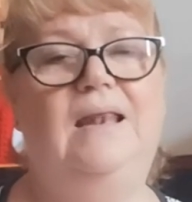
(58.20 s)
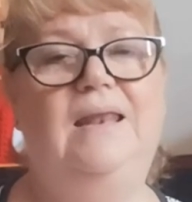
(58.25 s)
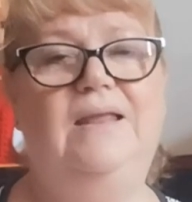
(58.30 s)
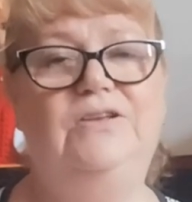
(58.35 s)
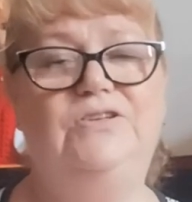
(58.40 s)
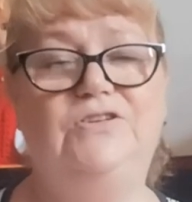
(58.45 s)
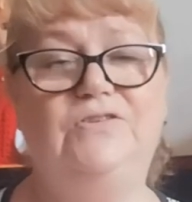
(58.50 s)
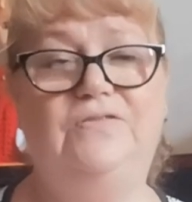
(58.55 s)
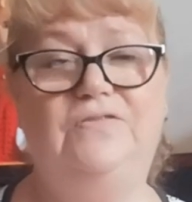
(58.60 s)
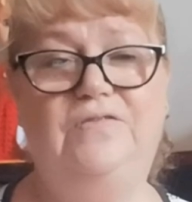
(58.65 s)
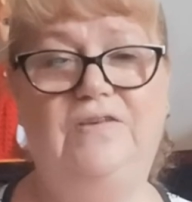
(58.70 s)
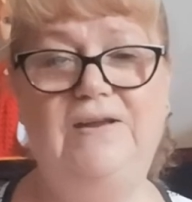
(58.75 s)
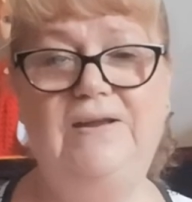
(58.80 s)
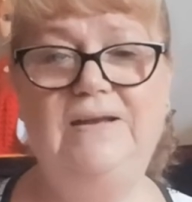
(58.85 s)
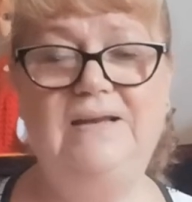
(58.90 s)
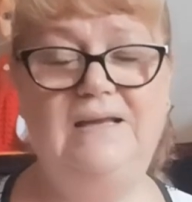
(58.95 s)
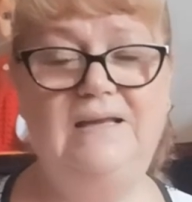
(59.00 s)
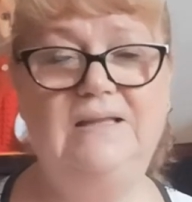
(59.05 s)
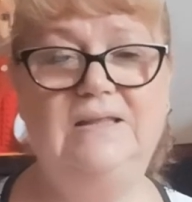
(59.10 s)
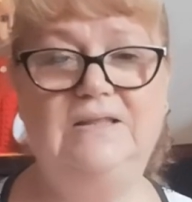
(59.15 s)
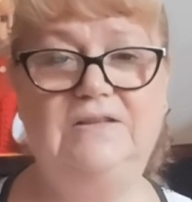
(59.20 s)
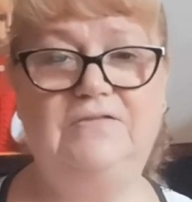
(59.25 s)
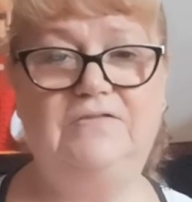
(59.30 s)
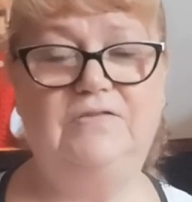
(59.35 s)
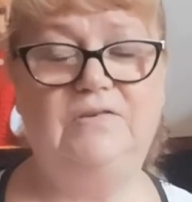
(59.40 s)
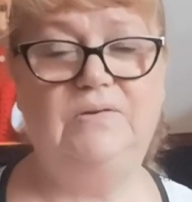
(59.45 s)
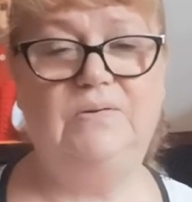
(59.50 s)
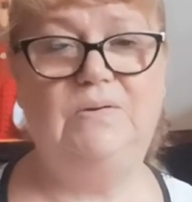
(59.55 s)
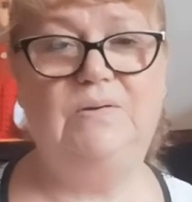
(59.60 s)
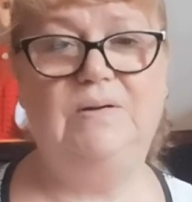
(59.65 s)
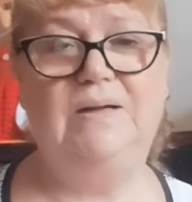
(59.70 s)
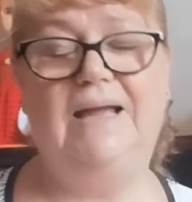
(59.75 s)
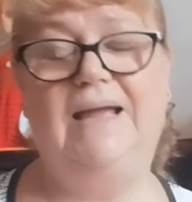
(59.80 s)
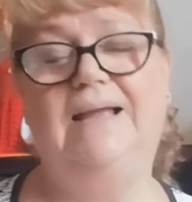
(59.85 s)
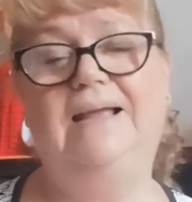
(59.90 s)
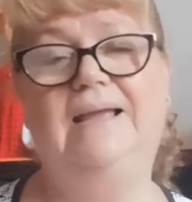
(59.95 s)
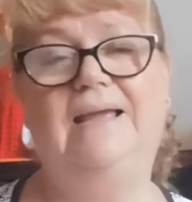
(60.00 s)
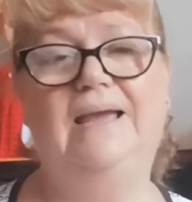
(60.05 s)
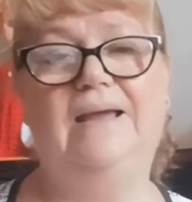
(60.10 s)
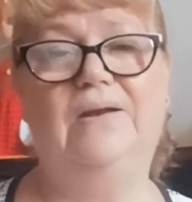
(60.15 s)
let your feet hit the floor
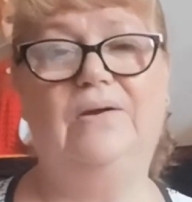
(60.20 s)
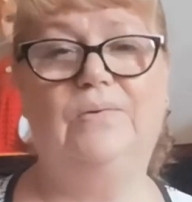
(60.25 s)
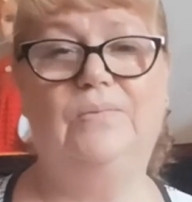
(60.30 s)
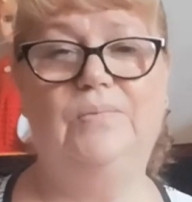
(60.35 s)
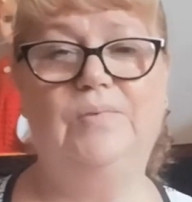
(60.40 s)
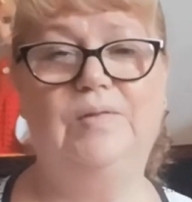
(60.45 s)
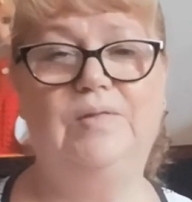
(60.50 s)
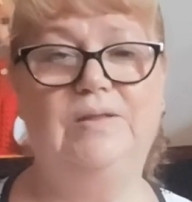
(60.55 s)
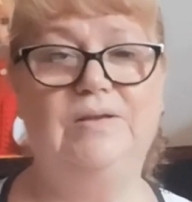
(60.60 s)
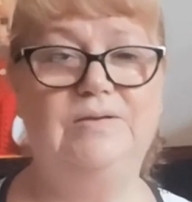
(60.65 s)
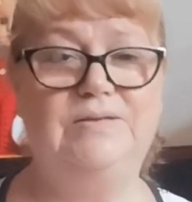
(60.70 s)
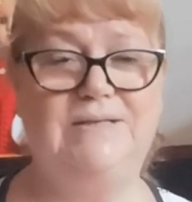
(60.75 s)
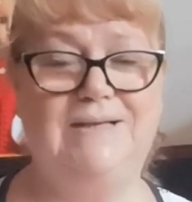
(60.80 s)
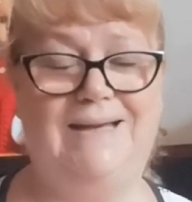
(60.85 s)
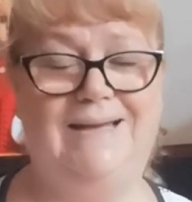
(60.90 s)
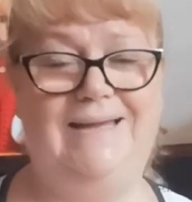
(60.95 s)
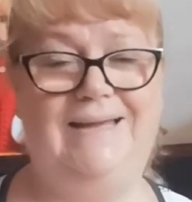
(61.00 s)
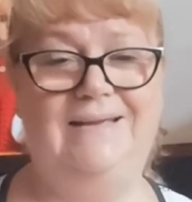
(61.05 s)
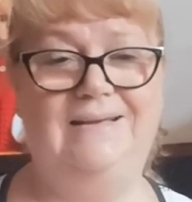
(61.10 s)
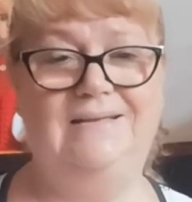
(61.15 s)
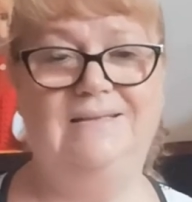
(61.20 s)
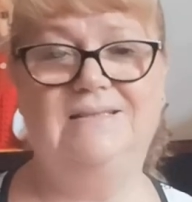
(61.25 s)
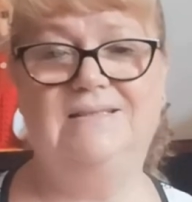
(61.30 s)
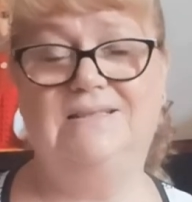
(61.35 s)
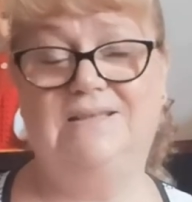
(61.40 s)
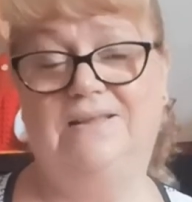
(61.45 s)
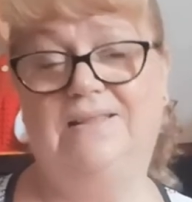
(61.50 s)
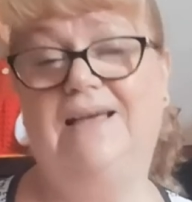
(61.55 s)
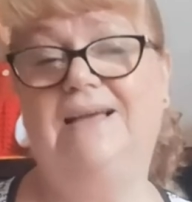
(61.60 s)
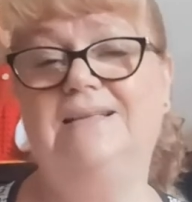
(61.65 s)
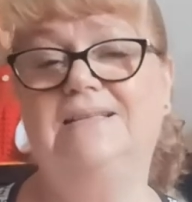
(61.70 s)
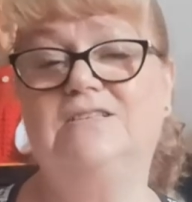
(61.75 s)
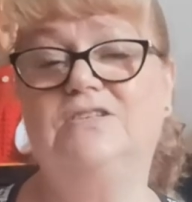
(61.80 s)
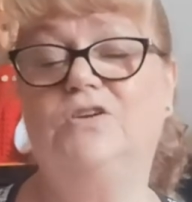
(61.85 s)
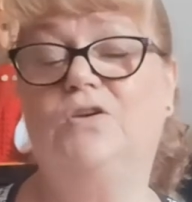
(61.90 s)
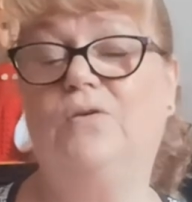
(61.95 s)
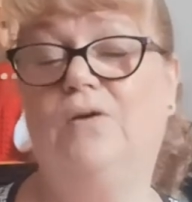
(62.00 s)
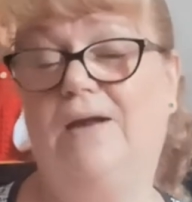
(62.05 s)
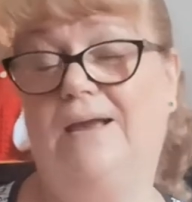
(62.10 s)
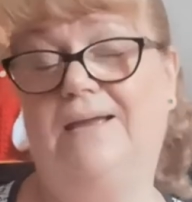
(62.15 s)
and get on with your day. So that's
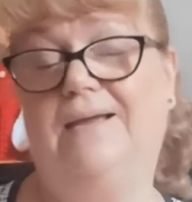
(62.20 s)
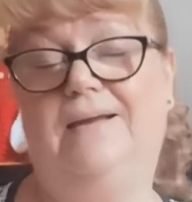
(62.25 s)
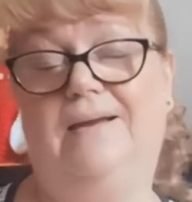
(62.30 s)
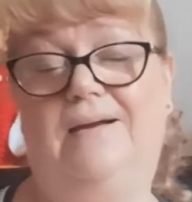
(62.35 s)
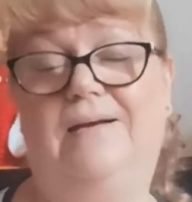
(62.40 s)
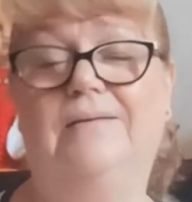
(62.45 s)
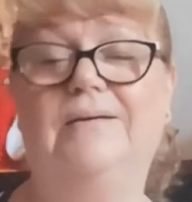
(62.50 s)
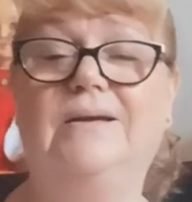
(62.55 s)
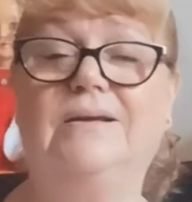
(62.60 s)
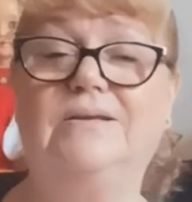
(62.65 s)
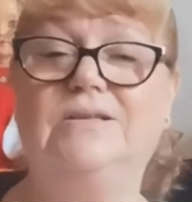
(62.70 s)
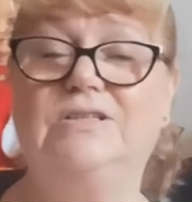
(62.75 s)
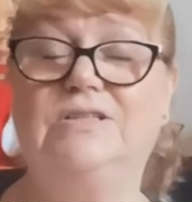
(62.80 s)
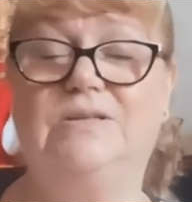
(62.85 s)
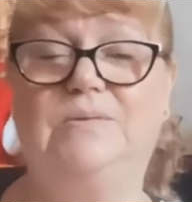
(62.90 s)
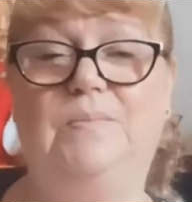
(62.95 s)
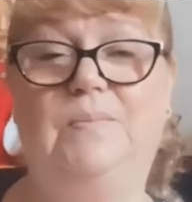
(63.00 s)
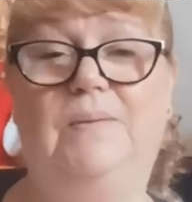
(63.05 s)
great courage